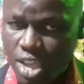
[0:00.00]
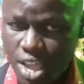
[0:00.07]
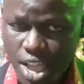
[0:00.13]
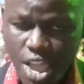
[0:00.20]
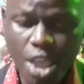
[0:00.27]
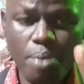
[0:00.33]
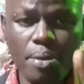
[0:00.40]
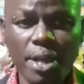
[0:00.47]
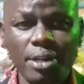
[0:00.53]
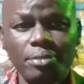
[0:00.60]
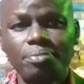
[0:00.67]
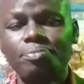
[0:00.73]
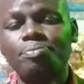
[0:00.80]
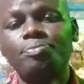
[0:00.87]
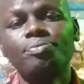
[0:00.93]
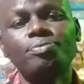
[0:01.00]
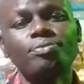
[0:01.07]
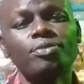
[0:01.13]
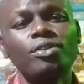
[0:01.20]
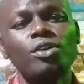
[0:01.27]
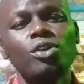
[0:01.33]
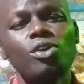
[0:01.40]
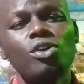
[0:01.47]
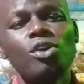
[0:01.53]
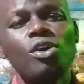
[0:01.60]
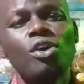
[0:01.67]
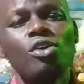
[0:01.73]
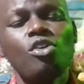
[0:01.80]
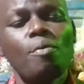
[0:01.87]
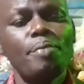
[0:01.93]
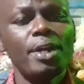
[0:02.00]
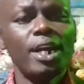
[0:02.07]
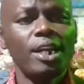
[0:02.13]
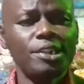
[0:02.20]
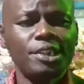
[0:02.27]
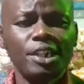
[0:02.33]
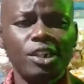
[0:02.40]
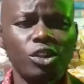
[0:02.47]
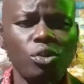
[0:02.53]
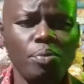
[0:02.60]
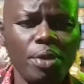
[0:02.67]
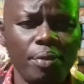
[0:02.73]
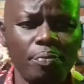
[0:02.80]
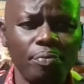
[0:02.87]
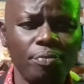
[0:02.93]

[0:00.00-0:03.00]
Amen. You have been listening to me.